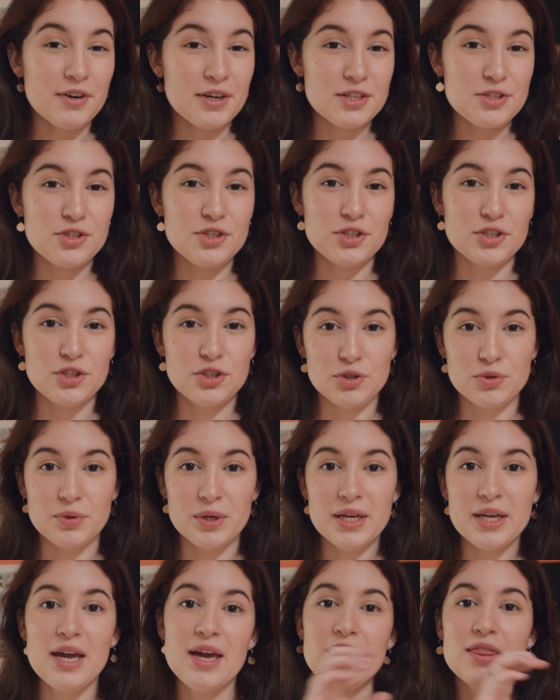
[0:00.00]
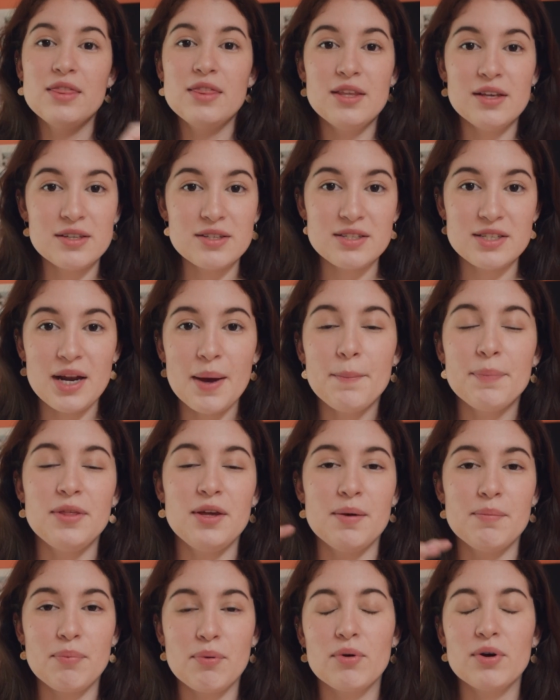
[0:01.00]
it is you're doing in this step, the
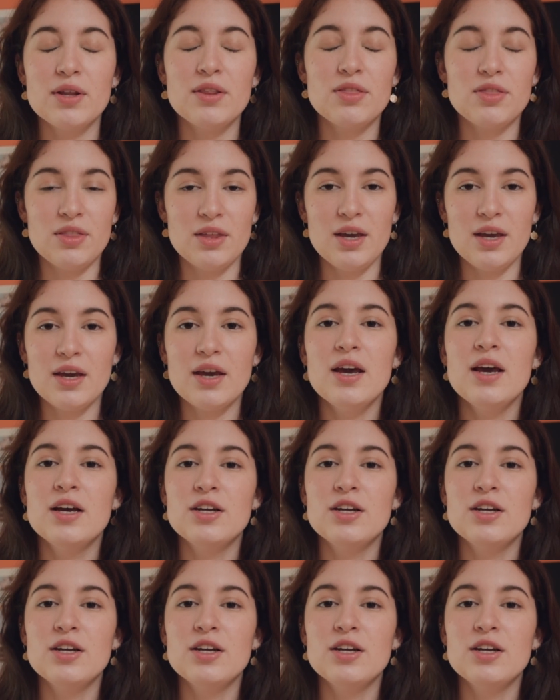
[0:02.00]
important thing